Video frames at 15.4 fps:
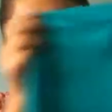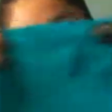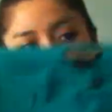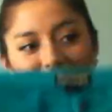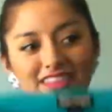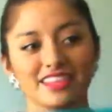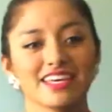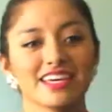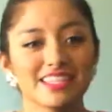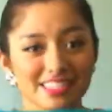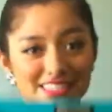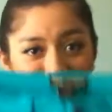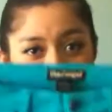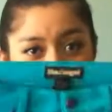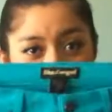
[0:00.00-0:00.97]
like
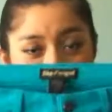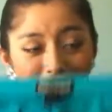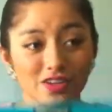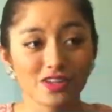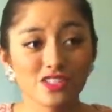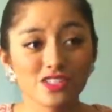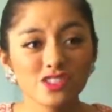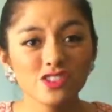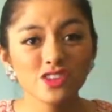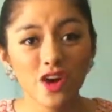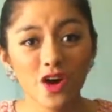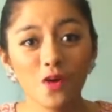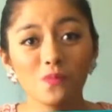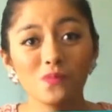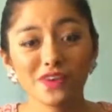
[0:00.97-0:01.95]
this, and they're so
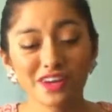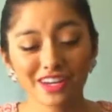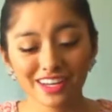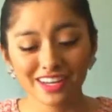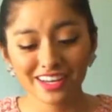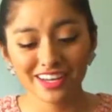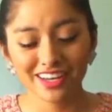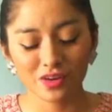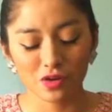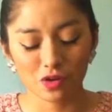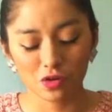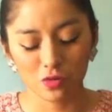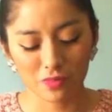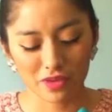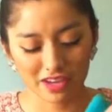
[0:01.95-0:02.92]
pretty.
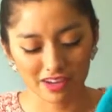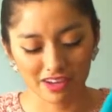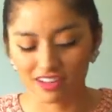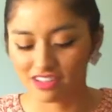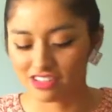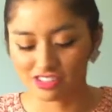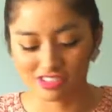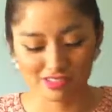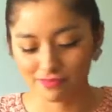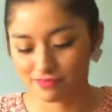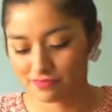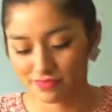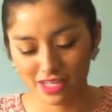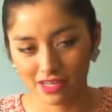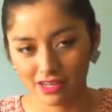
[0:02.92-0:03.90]
Oh my gosh.
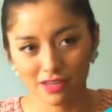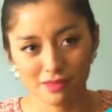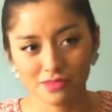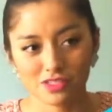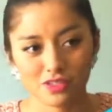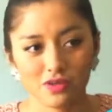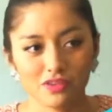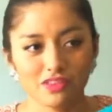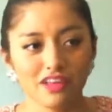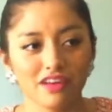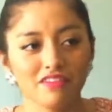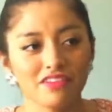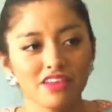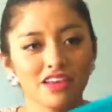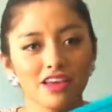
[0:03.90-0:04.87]
I'm so in
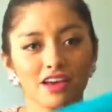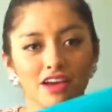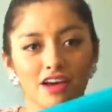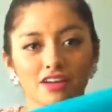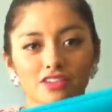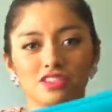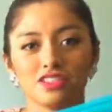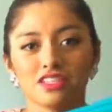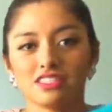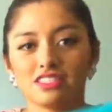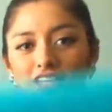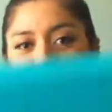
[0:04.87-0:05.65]
love. I'll do this